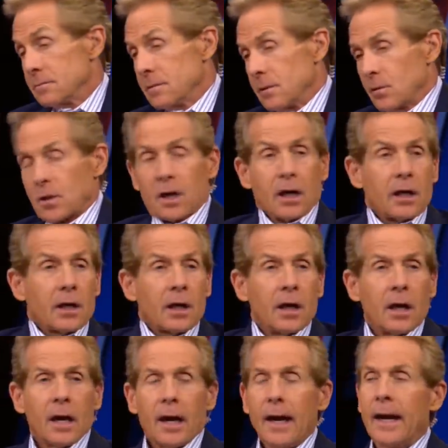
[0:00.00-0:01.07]

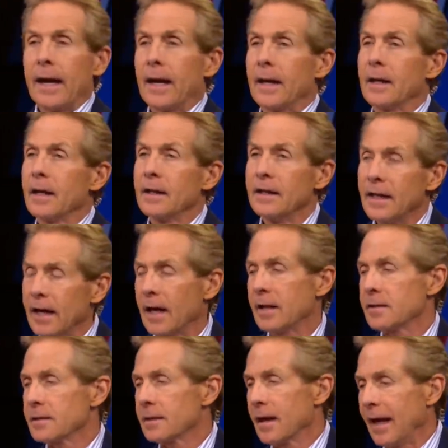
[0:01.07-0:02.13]
okay? and yet,
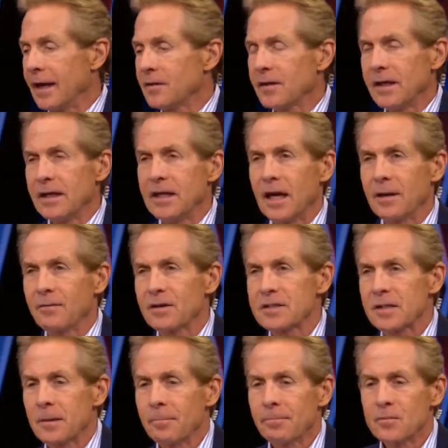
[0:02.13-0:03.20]
Anthony
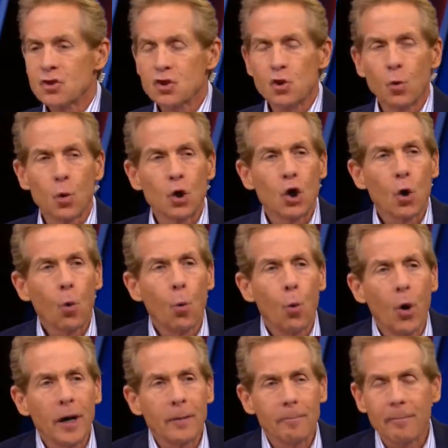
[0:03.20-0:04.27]
Davis scored
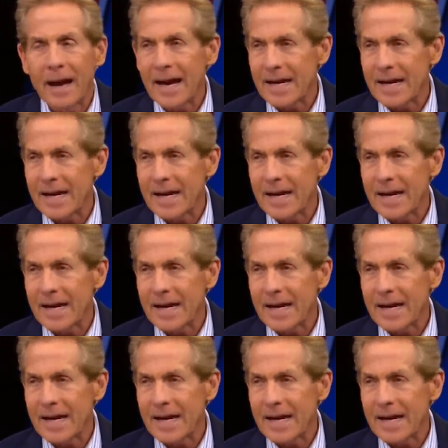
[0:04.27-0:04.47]
one